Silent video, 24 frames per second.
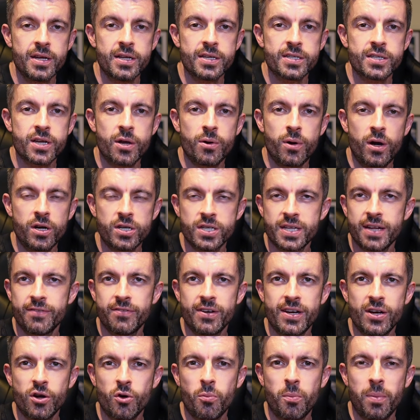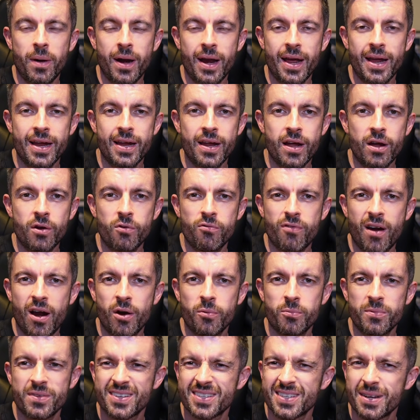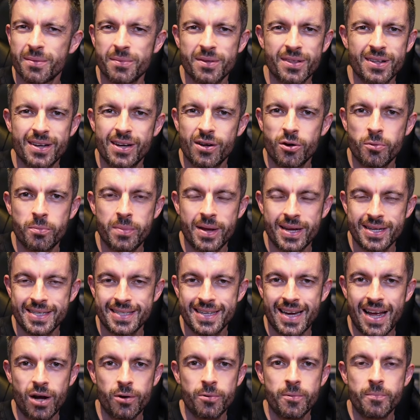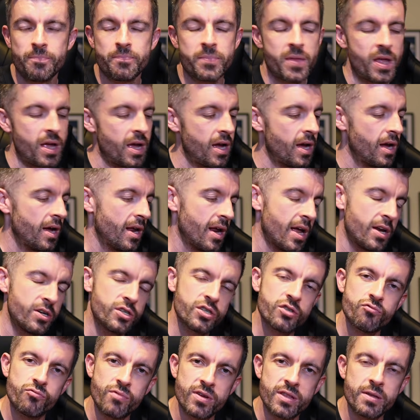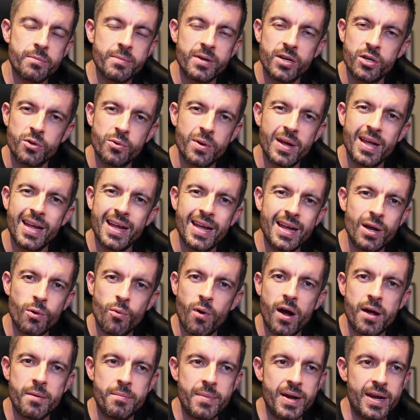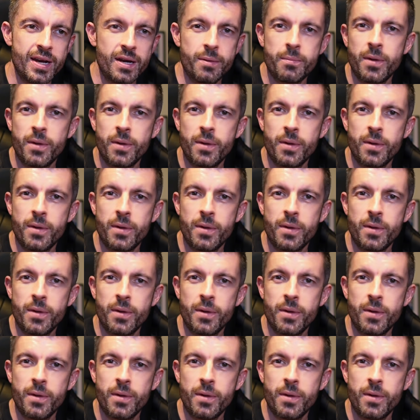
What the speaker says: So I'll just have a little play around with some of the little bits now, and just rhythm, and you hear what I mean.